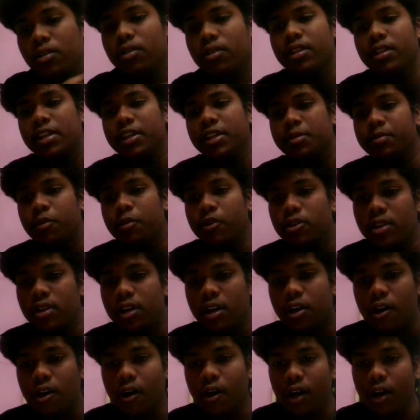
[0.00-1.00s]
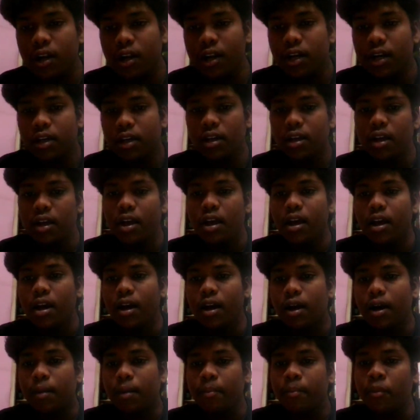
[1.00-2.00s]
these both are called
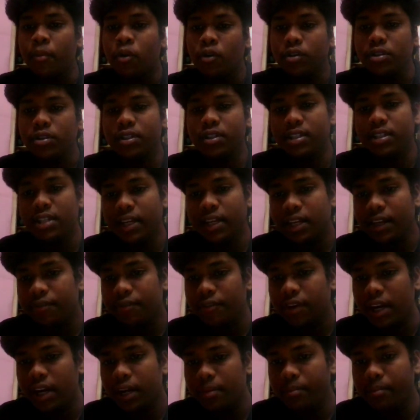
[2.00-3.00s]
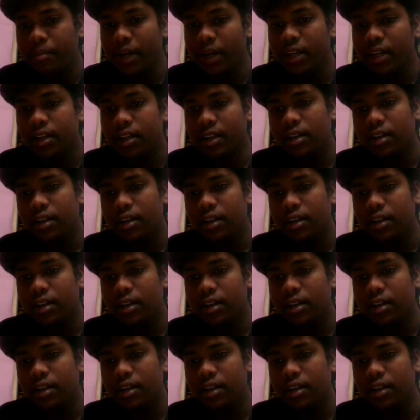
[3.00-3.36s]
most significant bit